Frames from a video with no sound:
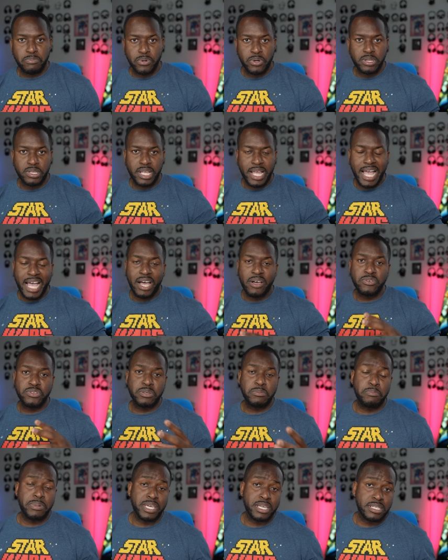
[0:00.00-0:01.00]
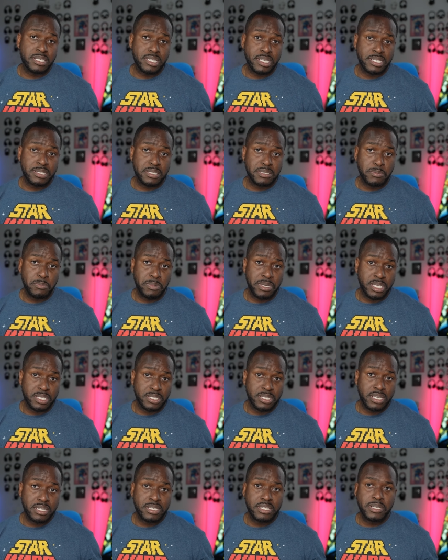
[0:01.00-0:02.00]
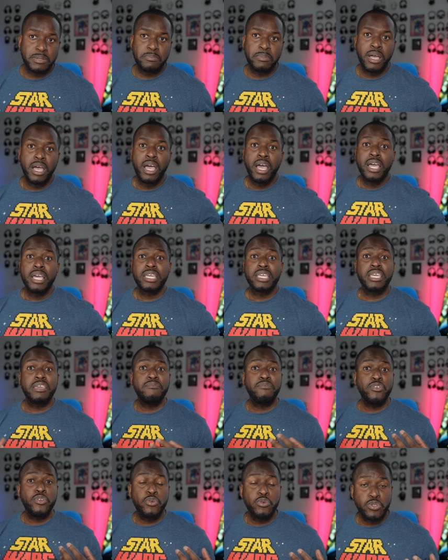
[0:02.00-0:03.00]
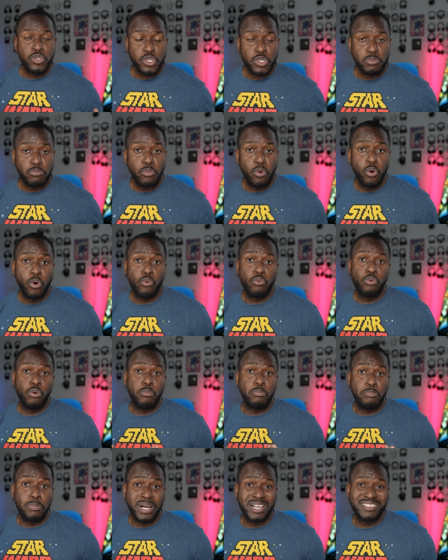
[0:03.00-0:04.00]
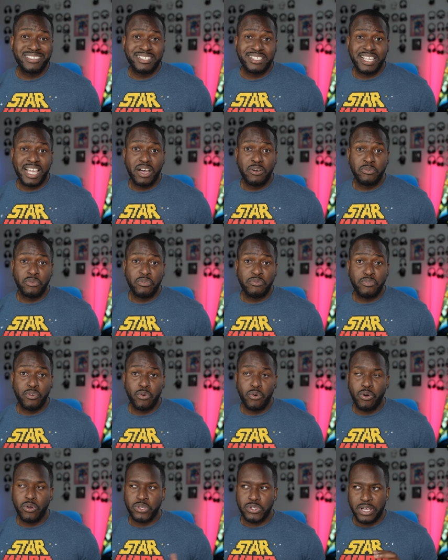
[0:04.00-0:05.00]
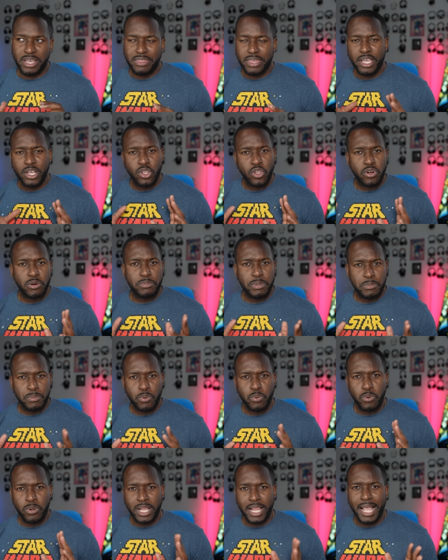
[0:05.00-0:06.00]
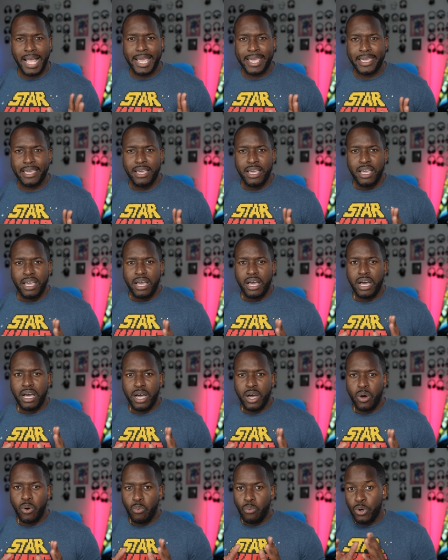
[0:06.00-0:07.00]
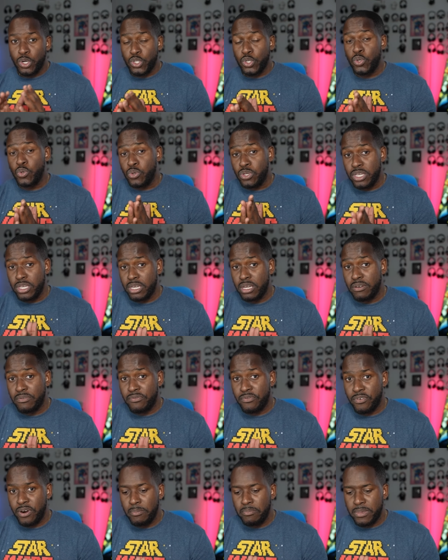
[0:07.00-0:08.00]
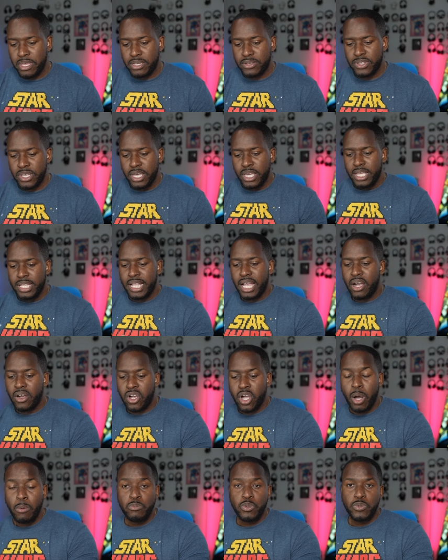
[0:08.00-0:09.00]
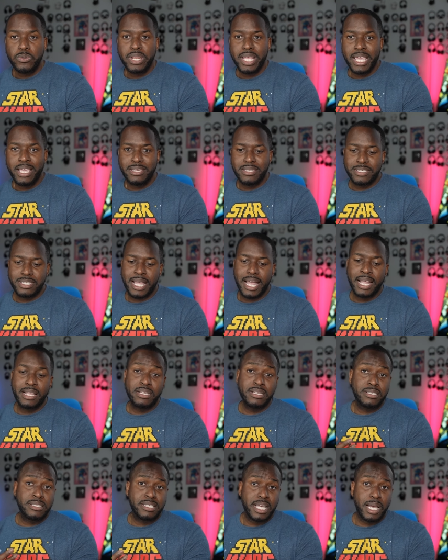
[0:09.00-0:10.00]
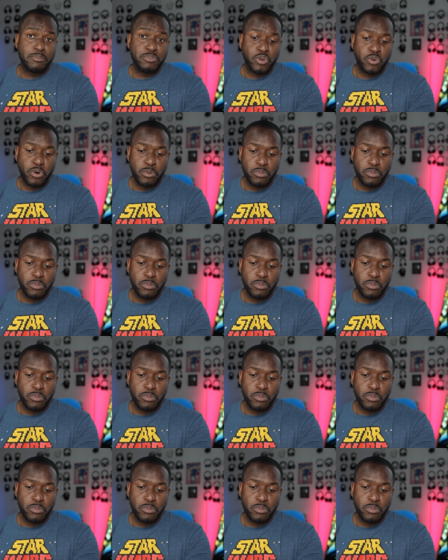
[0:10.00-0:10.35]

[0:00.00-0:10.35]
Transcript: put house a bigger speaker system, giving you just more robust sound overall. So I think a lot of people will like uh, what you hear from this. Now it comes with a standard Samsung